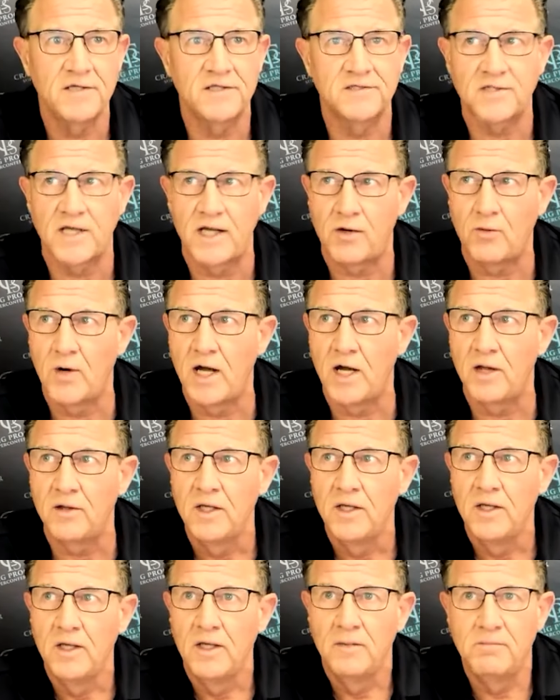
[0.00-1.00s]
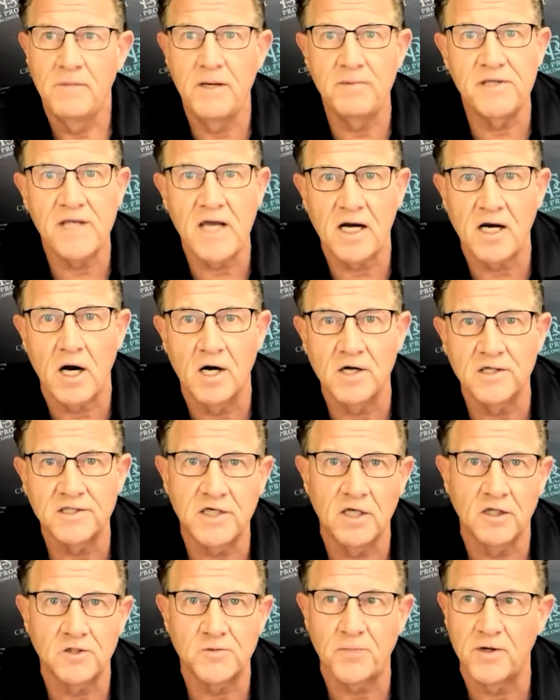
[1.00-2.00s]
It's like, well, Maybe that car
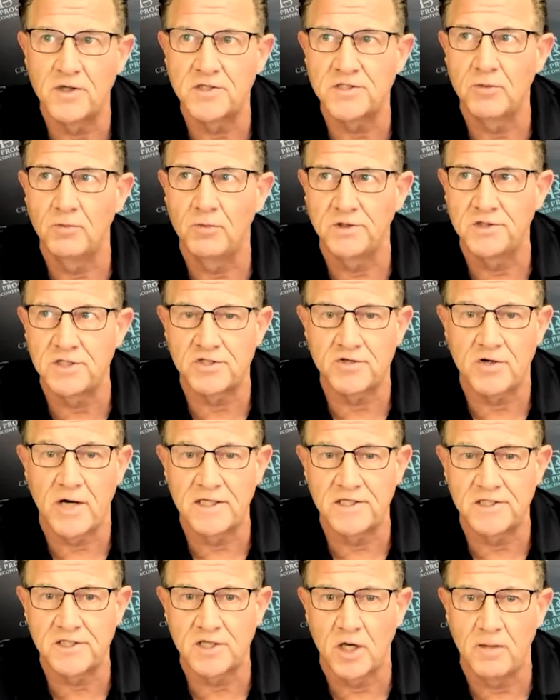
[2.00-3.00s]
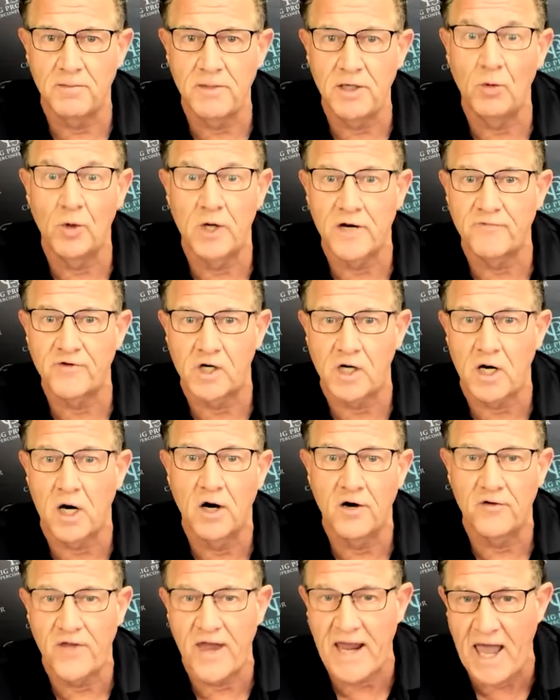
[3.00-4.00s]
salesperson will just try to sell me whatever
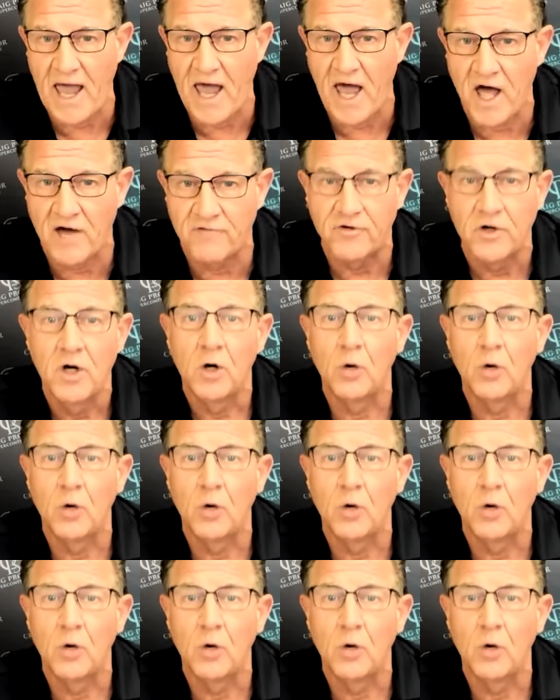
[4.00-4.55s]
car they have